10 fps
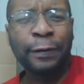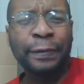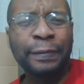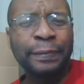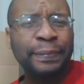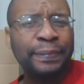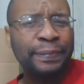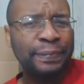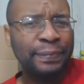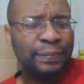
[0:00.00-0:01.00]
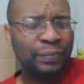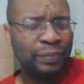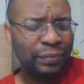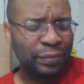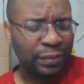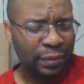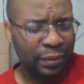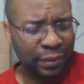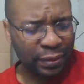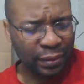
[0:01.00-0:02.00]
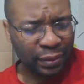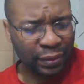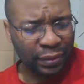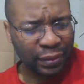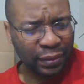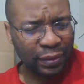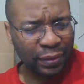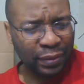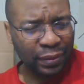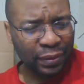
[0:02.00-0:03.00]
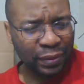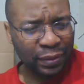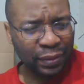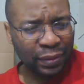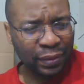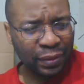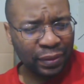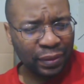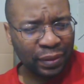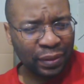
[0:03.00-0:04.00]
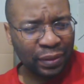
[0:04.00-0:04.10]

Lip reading: Nobody speaks.